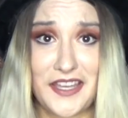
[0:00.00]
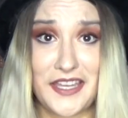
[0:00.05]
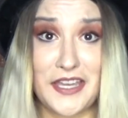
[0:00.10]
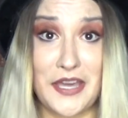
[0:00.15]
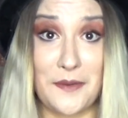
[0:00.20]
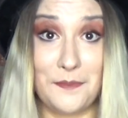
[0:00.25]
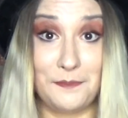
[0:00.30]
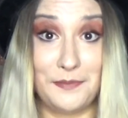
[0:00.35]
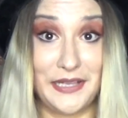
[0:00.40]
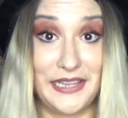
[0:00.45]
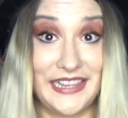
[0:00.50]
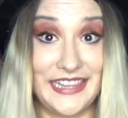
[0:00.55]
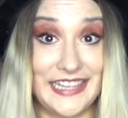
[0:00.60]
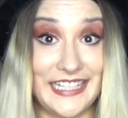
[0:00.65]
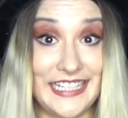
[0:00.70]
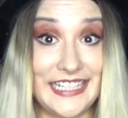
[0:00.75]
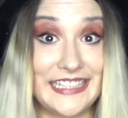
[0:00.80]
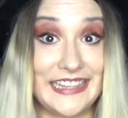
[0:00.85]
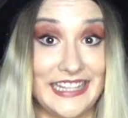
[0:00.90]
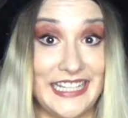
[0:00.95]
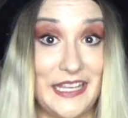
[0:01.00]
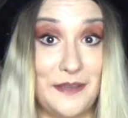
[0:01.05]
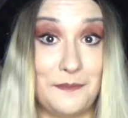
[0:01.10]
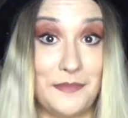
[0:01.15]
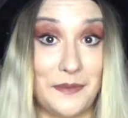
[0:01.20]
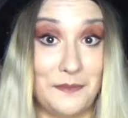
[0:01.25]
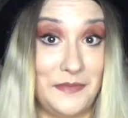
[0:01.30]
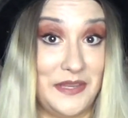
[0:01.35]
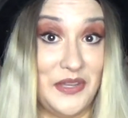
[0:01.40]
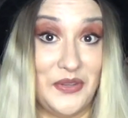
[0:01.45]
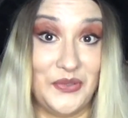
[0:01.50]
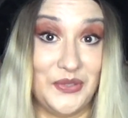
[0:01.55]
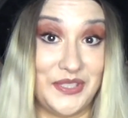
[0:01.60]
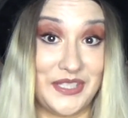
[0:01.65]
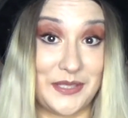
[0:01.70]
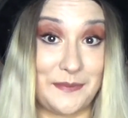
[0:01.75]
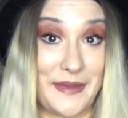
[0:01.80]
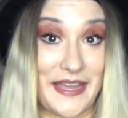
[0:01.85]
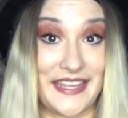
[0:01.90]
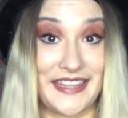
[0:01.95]
Completely
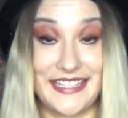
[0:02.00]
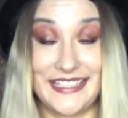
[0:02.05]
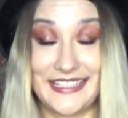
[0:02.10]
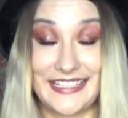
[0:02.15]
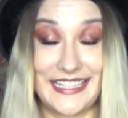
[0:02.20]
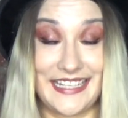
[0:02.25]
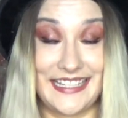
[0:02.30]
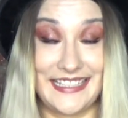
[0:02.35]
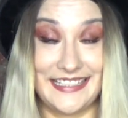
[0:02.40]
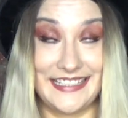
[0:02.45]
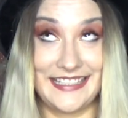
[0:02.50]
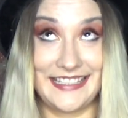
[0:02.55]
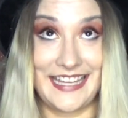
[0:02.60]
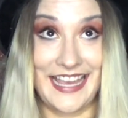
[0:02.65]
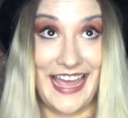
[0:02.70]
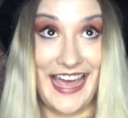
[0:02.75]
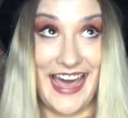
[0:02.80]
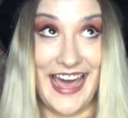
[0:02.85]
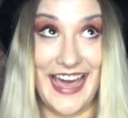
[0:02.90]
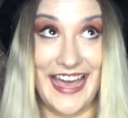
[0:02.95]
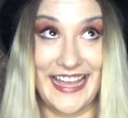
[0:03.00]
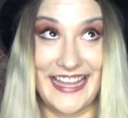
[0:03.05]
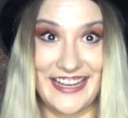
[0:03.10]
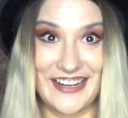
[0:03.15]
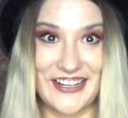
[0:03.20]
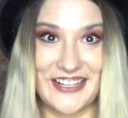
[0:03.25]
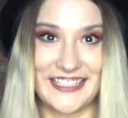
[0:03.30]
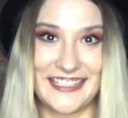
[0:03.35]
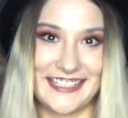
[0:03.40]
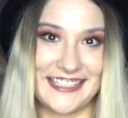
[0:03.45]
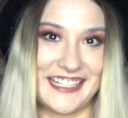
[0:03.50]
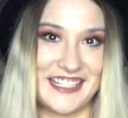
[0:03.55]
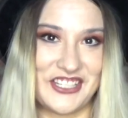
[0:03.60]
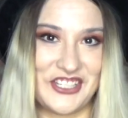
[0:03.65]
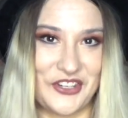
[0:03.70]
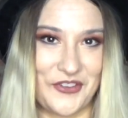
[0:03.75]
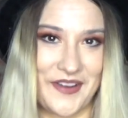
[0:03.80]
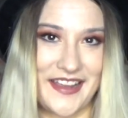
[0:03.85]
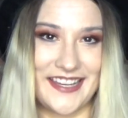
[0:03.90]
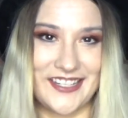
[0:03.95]
bemused by this entire
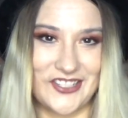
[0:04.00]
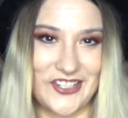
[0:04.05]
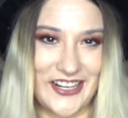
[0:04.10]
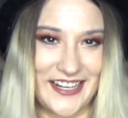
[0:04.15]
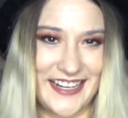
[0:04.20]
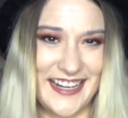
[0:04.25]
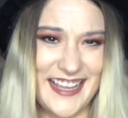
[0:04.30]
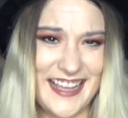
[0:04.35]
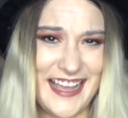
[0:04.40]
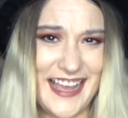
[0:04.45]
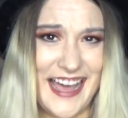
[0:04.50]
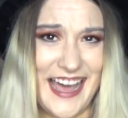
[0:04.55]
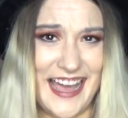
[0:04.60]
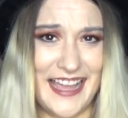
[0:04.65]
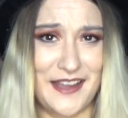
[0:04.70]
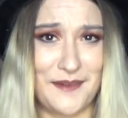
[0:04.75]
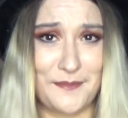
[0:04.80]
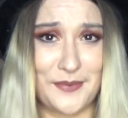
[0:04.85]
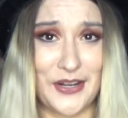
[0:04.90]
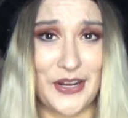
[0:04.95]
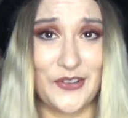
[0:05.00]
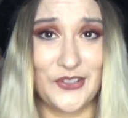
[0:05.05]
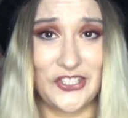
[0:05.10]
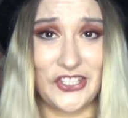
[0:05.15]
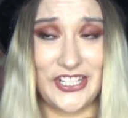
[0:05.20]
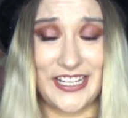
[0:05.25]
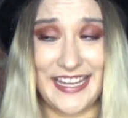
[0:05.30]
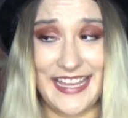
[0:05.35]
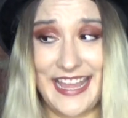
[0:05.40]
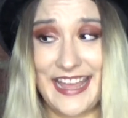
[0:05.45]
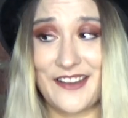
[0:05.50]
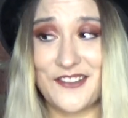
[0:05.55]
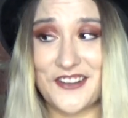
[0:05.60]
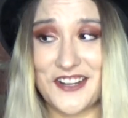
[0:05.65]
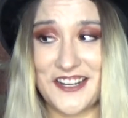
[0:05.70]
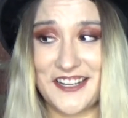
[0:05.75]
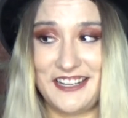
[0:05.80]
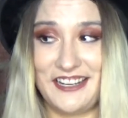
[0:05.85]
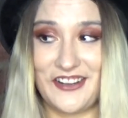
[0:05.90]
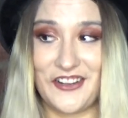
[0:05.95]
situation, I approached a
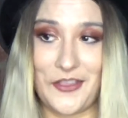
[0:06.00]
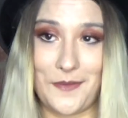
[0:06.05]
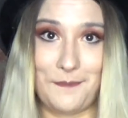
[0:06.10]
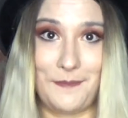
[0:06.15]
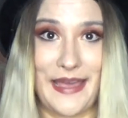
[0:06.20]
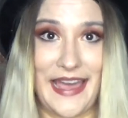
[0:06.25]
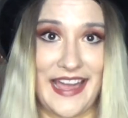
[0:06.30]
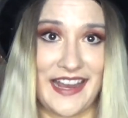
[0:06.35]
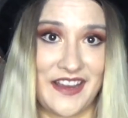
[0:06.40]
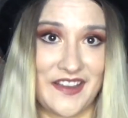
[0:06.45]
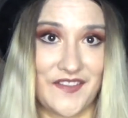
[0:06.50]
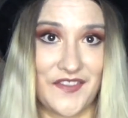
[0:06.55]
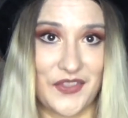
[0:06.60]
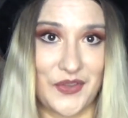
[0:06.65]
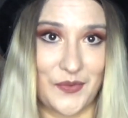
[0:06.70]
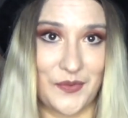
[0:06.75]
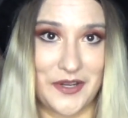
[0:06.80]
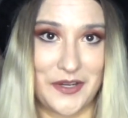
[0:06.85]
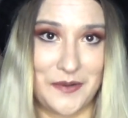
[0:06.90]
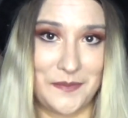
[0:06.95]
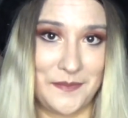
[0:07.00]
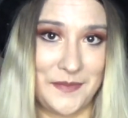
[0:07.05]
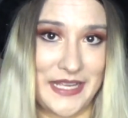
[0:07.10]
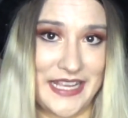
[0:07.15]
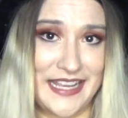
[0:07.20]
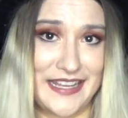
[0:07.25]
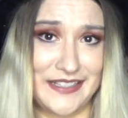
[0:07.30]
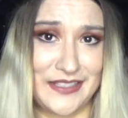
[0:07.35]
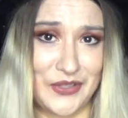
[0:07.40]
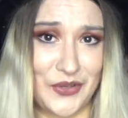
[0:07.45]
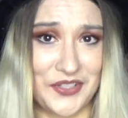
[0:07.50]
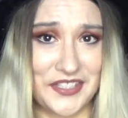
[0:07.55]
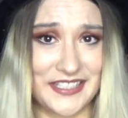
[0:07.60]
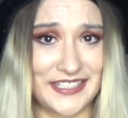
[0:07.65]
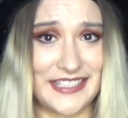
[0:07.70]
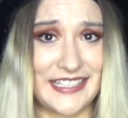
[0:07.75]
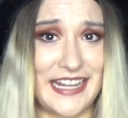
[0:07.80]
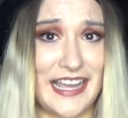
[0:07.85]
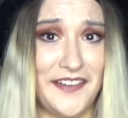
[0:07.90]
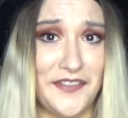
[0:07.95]
counter near the back of the room and told a
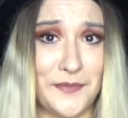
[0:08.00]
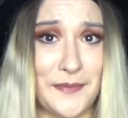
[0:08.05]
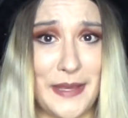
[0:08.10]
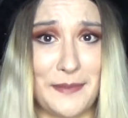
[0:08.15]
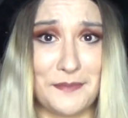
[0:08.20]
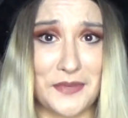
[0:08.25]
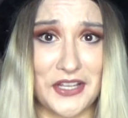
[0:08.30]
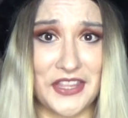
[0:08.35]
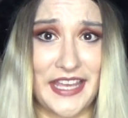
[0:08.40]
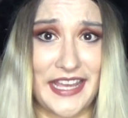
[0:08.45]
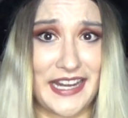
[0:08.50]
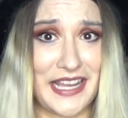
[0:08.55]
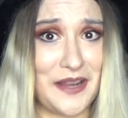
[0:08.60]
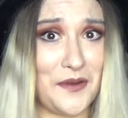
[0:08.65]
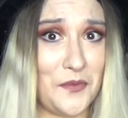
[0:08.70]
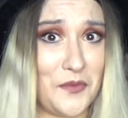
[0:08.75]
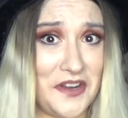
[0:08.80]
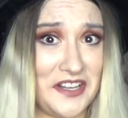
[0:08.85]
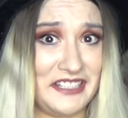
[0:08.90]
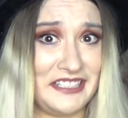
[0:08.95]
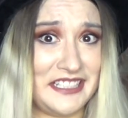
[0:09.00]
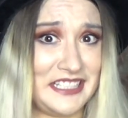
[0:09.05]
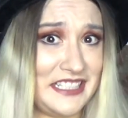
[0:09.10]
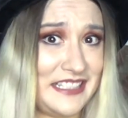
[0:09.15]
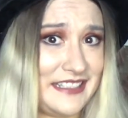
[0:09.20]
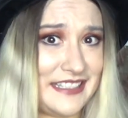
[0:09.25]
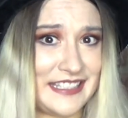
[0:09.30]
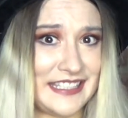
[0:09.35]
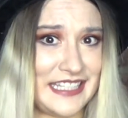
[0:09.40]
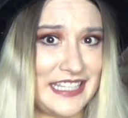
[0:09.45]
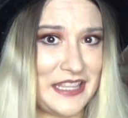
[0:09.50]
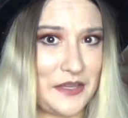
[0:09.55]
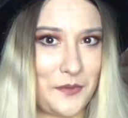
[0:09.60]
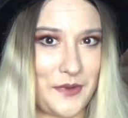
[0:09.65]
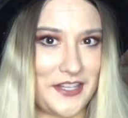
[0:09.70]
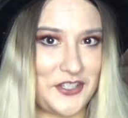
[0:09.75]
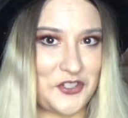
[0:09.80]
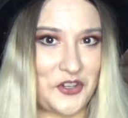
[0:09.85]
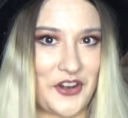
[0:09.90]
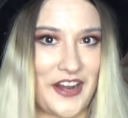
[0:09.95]
staff member that I wanted to see the
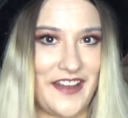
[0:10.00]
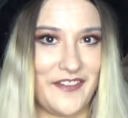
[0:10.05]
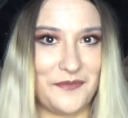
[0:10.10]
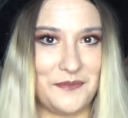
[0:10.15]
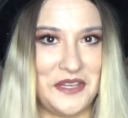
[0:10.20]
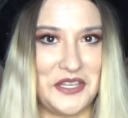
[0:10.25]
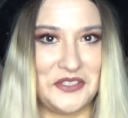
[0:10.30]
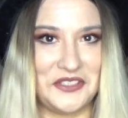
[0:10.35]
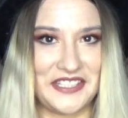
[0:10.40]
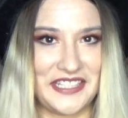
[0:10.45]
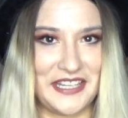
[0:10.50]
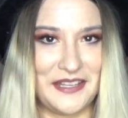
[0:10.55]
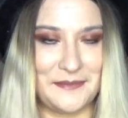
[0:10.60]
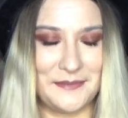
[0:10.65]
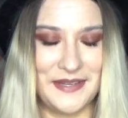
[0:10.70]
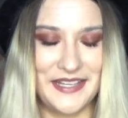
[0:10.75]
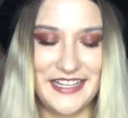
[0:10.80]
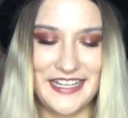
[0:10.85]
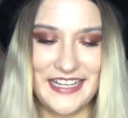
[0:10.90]
Witchcraft Museum,